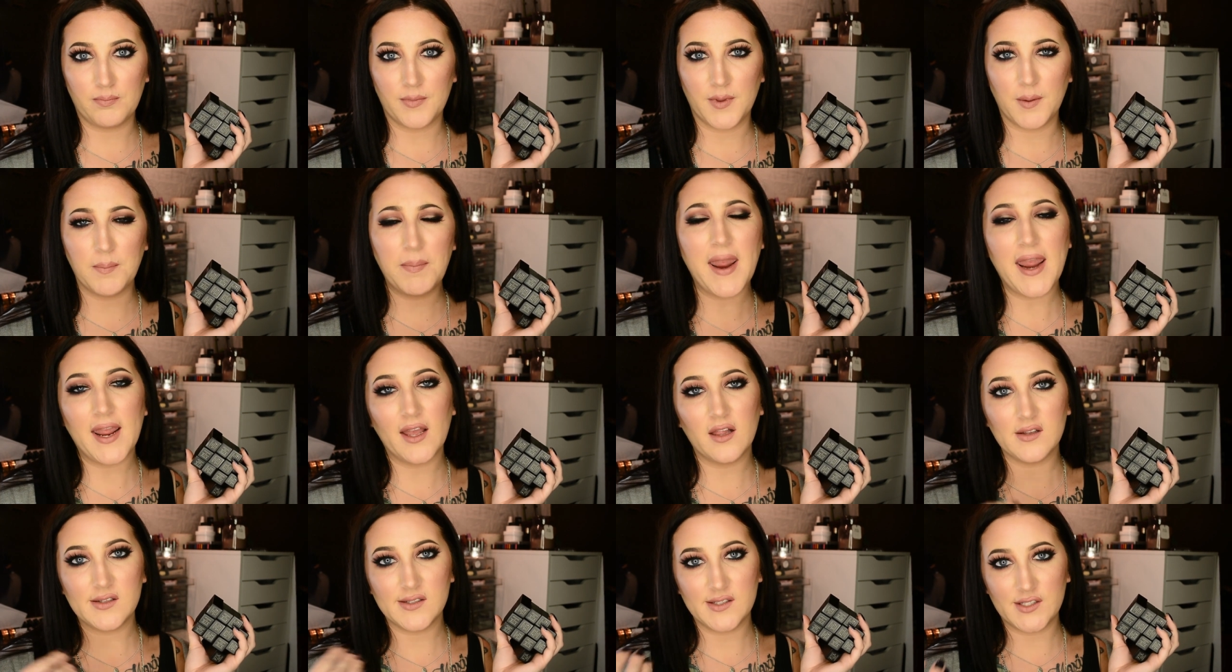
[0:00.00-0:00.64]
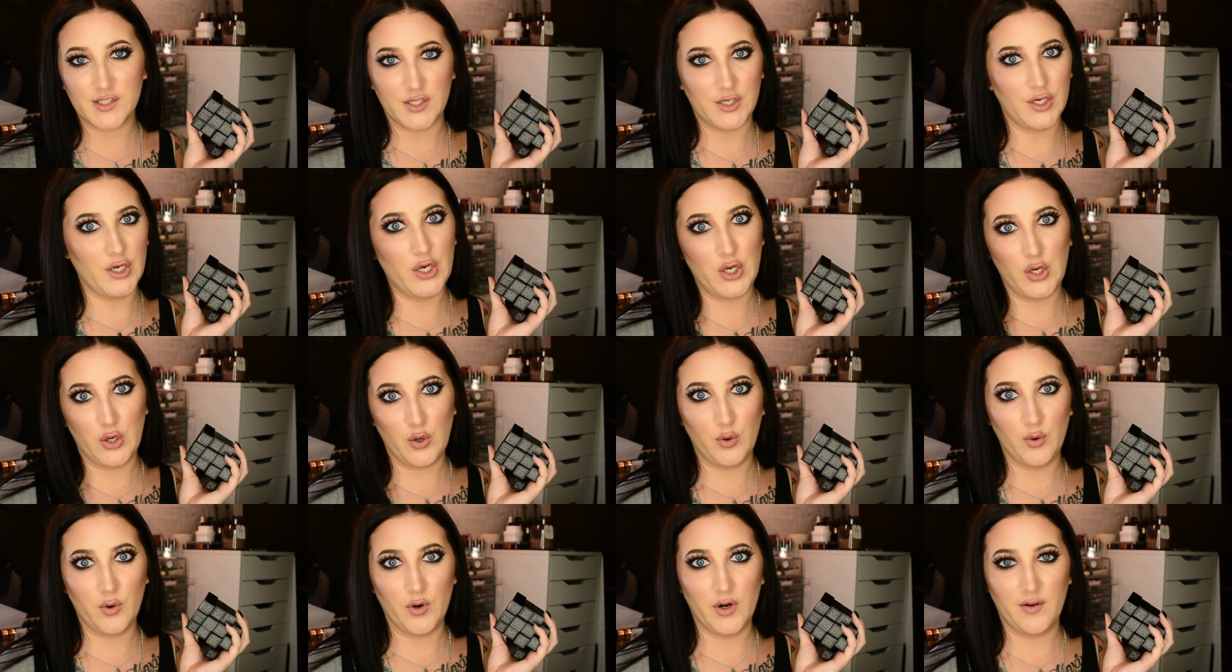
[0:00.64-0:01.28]
the palest
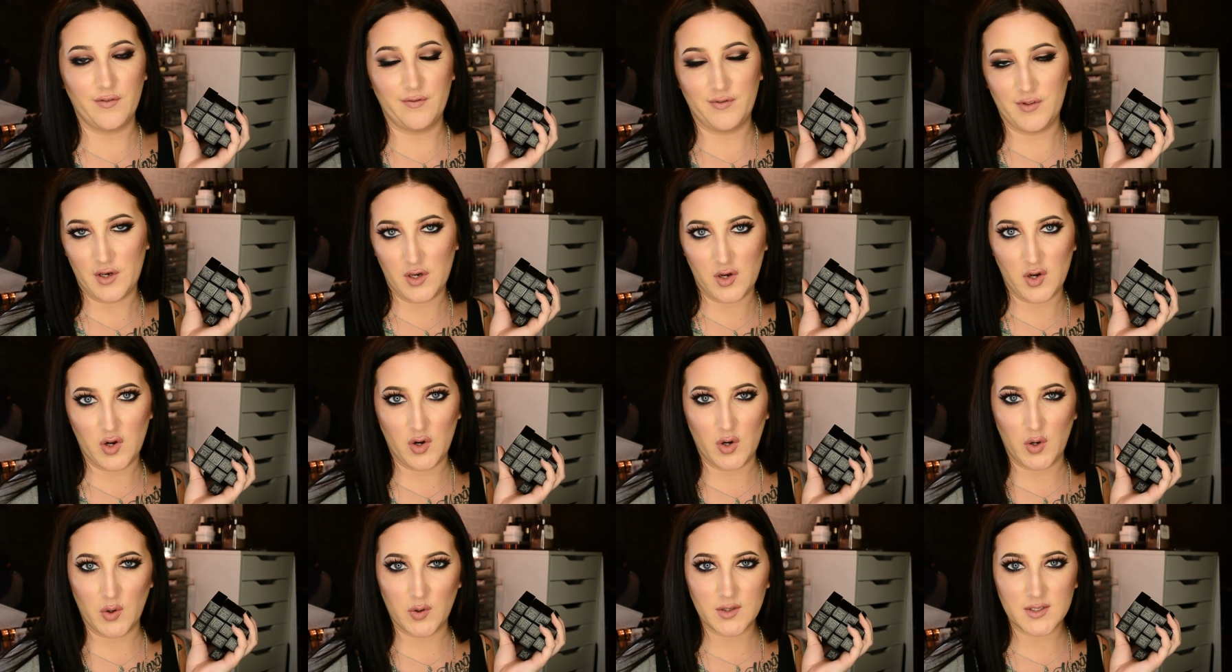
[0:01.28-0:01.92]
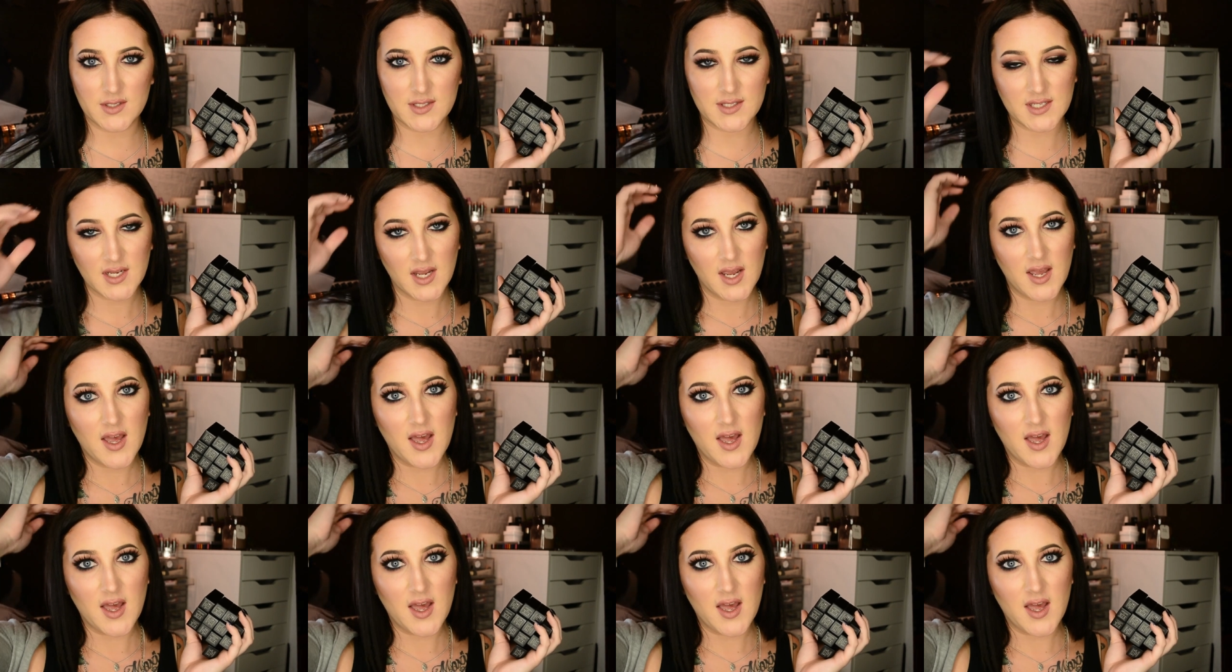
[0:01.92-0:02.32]
nude of the nudes,